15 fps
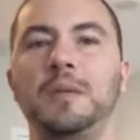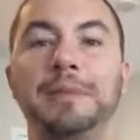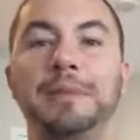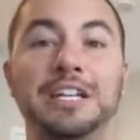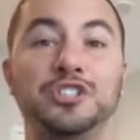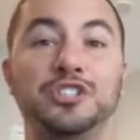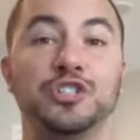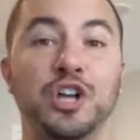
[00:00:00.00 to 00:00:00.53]

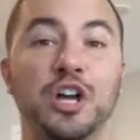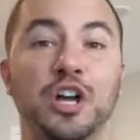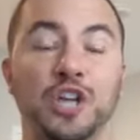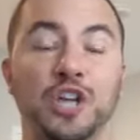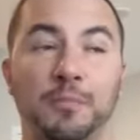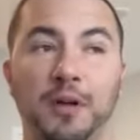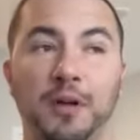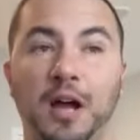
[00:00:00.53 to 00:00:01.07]
patronize
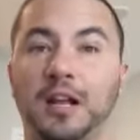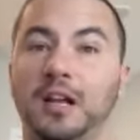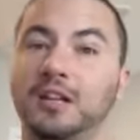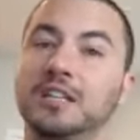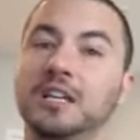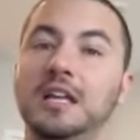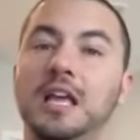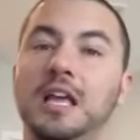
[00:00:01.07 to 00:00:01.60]
our
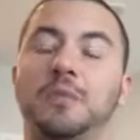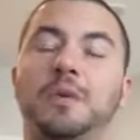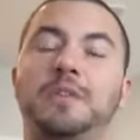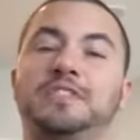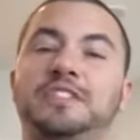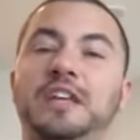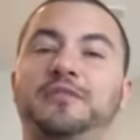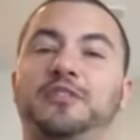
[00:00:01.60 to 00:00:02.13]
product. And
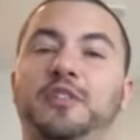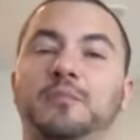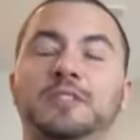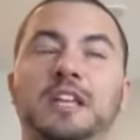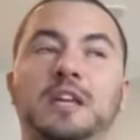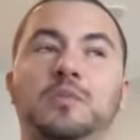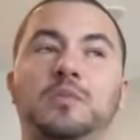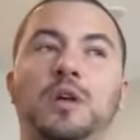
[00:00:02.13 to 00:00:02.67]
we've said from
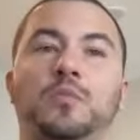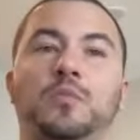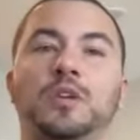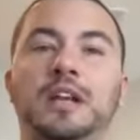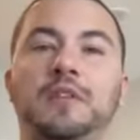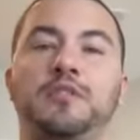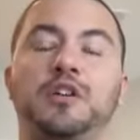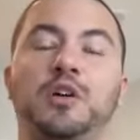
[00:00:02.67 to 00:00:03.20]
day one, we're
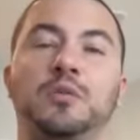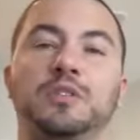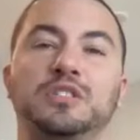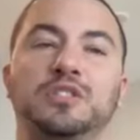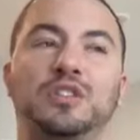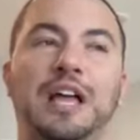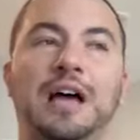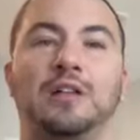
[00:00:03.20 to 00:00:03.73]
never going
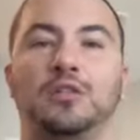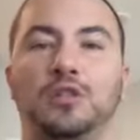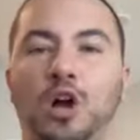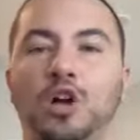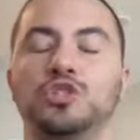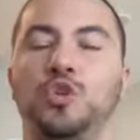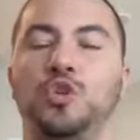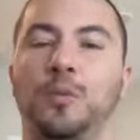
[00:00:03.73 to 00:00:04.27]
to allow
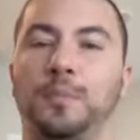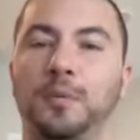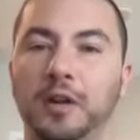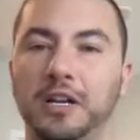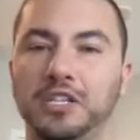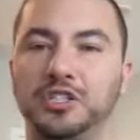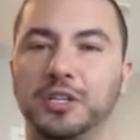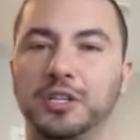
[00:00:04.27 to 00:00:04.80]
large
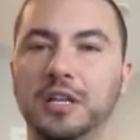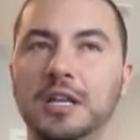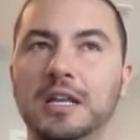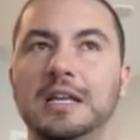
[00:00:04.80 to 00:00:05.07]
corporation.